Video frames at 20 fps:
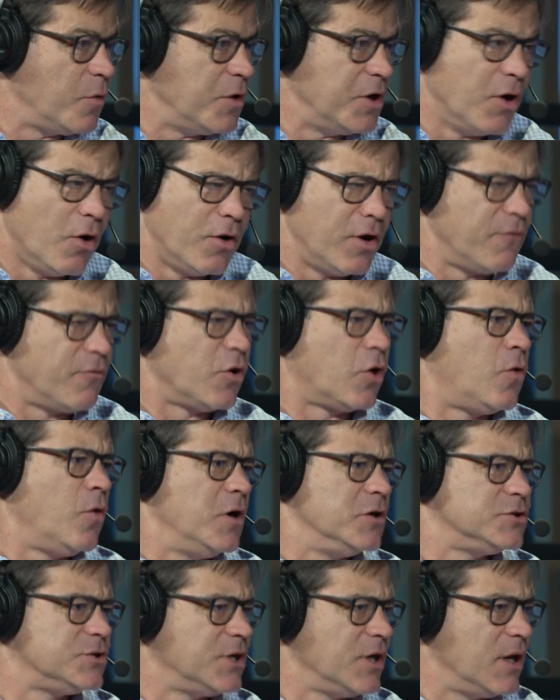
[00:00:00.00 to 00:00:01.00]
We don't ever
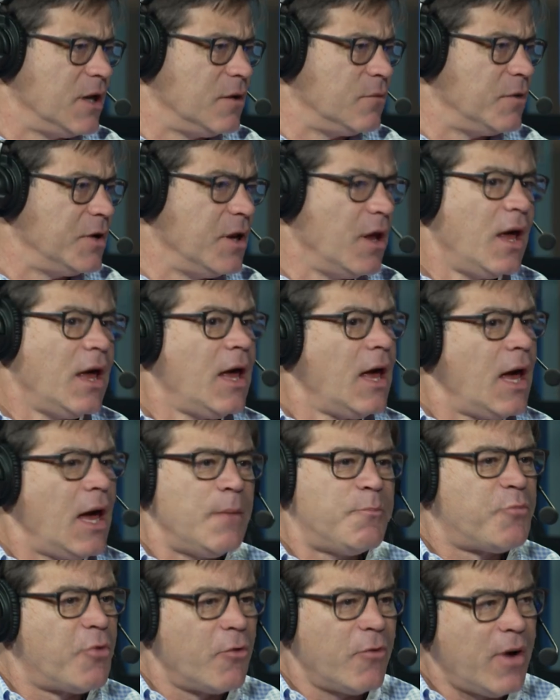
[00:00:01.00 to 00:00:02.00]
question it. We
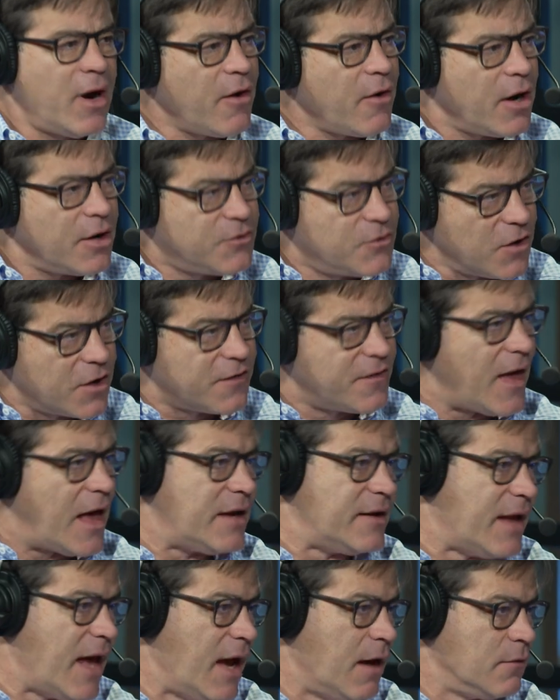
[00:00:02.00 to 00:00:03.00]
and Pereira took
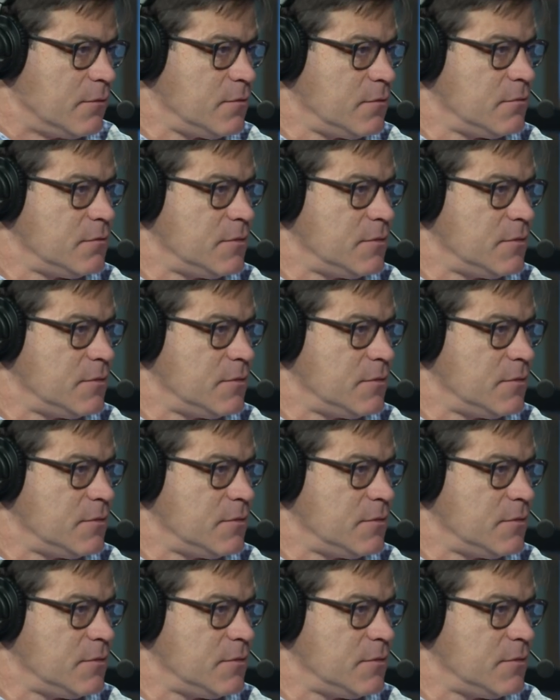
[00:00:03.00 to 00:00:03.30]
that down.